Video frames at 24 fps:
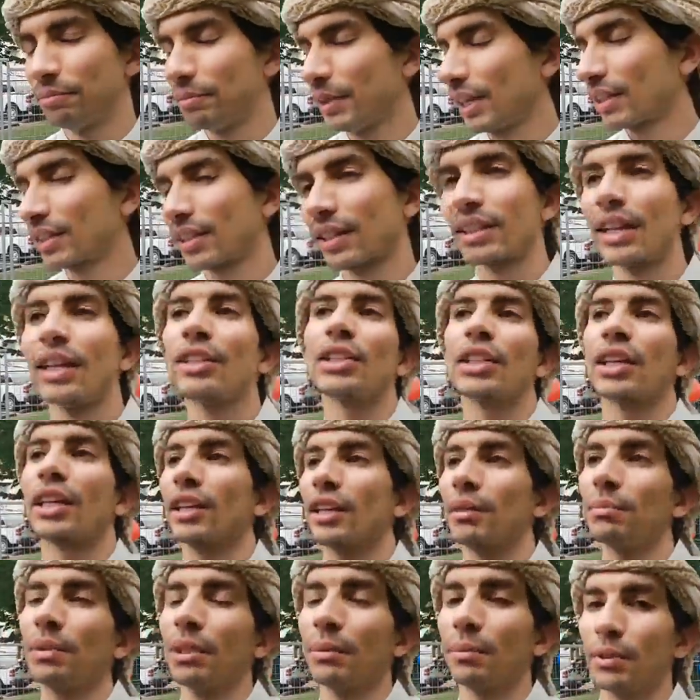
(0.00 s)
basically
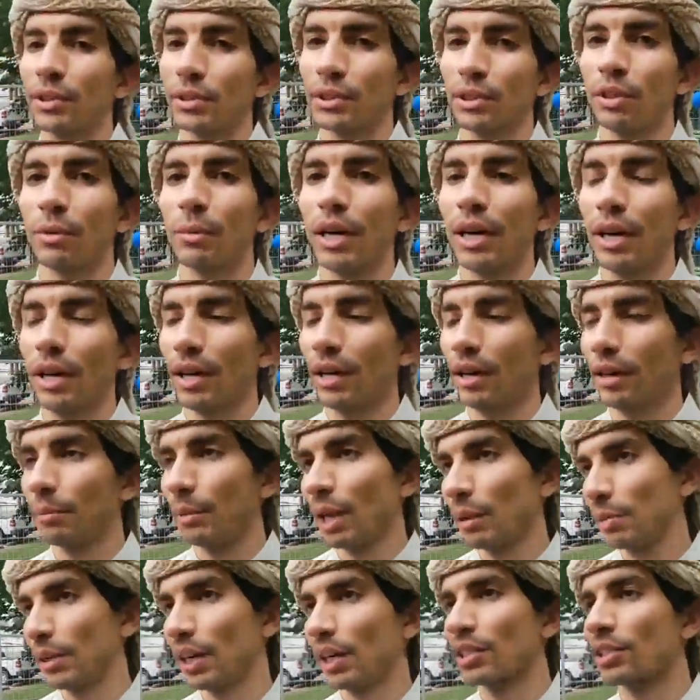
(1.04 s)
educated people. So
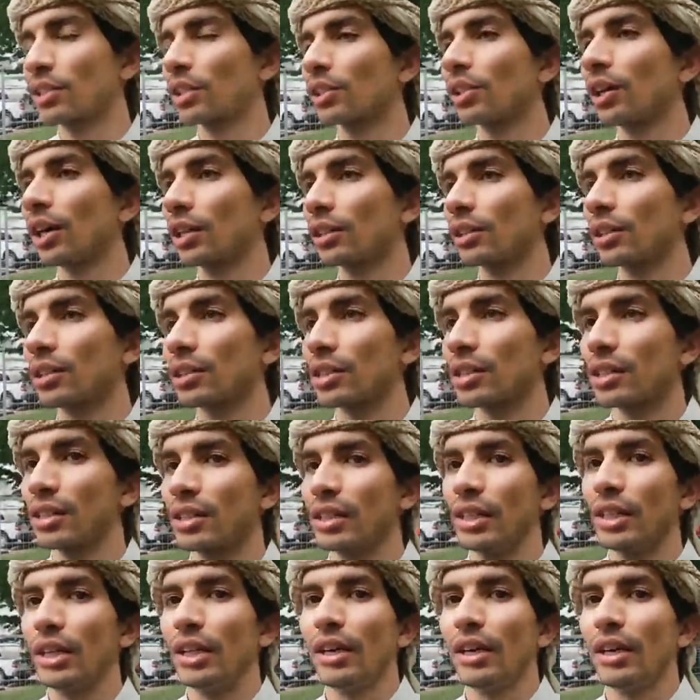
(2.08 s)
my parents are doctors,